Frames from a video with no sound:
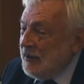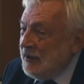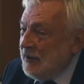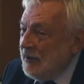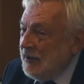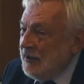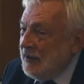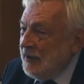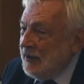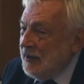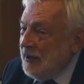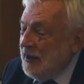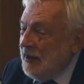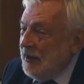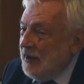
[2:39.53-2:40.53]
And I think
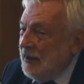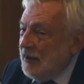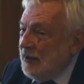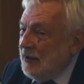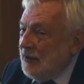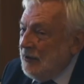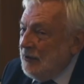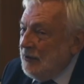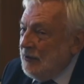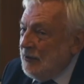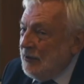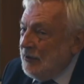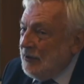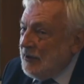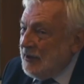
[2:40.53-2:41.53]

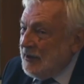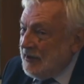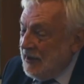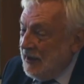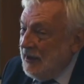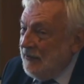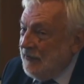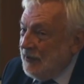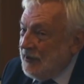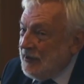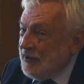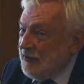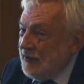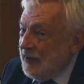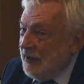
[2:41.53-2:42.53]
to save
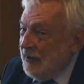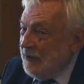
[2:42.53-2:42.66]
us,